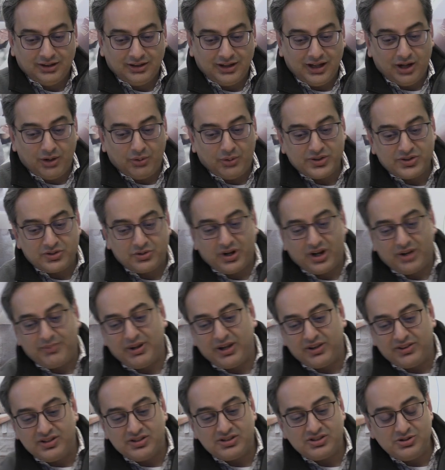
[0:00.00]
Now what's great
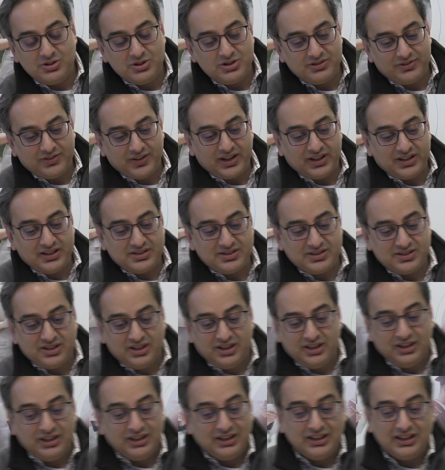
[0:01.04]
about this new device,
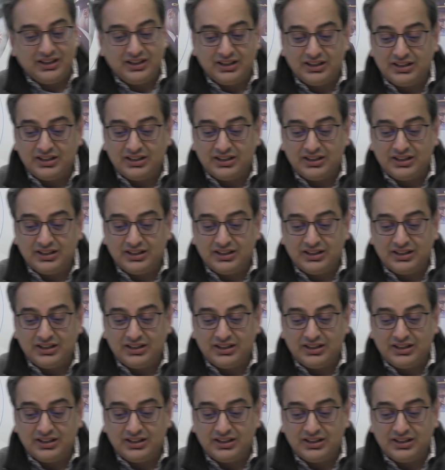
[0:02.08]
it